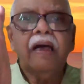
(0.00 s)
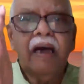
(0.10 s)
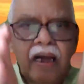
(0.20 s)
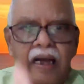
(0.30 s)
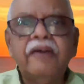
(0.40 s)

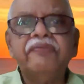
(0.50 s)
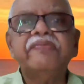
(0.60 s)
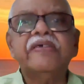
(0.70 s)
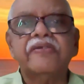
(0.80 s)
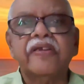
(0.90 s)
half
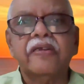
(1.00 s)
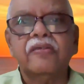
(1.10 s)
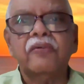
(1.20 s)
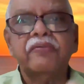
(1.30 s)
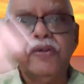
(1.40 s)
the
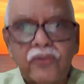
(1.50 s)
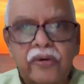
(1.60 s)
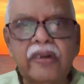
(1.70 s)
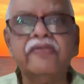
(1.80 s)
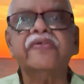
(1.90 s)
strength of the
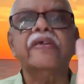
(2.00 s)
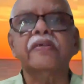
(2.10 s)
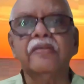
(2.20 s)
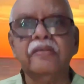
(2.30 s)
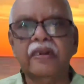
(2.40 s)
total
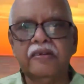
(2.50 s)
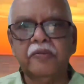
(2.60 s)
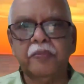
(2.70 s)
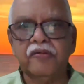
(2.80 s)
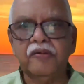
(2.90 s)
strength that is
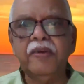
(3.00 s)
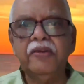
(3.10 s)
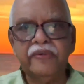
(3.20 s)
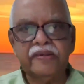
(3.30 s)
possible,